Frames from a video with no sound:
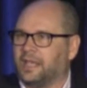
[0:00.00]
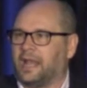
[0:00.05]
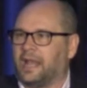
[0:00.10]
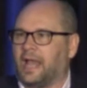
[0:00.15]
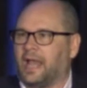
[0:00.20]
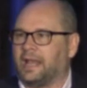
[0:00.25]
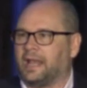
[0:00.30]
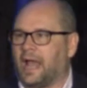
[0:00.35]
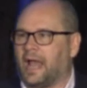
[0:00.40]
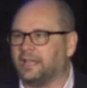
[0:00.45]
And
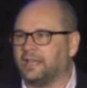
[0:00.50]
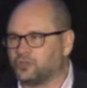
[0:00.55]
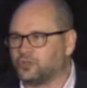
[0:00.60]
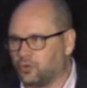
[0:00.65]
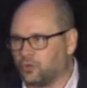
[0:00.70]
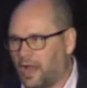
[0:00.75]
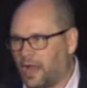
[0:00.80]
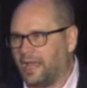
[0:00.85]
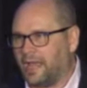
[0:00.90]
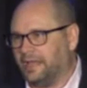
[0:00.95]
I
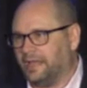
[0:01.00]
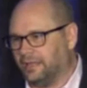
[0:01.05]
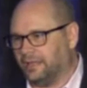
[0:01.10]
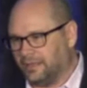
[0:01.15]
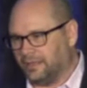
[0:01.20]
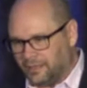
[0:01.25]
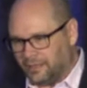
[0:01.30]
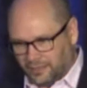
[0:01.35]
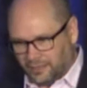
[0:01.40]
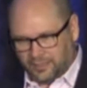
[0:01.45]
try
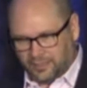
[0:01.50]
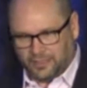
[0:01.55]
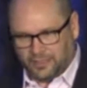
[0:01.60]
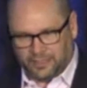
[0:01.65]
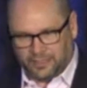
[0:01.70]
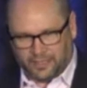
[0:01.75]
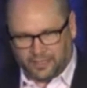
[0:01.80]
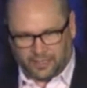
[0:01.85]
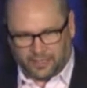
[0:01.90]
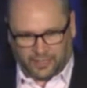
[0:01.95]
and
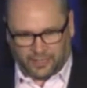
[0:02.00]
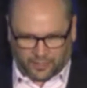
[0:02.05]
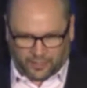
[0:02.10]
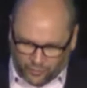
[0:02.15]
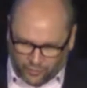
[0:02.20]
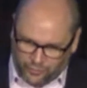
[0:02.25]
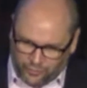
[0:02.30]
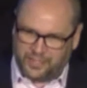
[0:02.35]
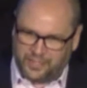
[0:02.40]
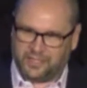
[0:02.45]

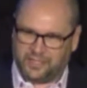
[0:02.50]
include